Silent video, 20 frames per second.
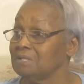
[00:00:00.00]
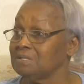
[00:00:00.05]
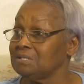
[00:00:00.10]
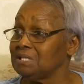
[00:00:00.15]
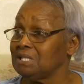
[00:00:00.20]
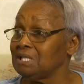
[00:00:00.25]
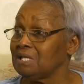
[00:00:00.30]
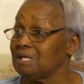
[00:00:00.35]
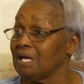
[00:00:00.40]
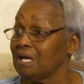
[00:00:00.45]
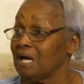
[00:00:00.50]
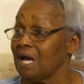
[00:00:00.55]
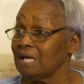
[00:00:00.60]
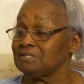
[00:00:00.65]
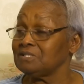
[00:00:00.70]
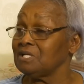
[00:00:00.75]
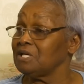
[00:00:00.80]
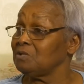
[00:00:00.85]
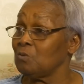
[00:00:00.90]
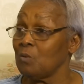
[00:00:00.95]
see, I
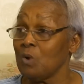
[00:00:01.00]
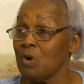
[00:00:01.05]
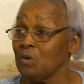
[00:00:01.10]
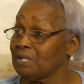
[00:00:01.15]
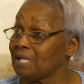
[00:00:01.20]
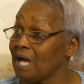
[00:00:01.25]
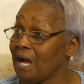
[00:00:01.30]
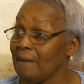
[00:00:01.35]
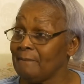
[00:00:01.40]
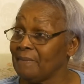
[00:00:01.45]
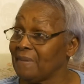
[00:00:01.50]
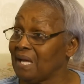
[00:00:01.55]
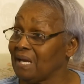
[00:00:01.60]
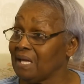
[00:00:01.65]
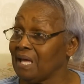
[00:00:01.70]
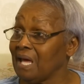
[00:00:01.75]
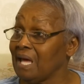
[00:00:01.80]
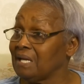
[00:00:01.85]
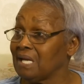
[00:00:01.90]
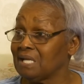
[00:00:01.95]
say, it won't happen
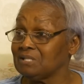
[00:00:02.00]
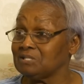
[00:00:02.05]
again. I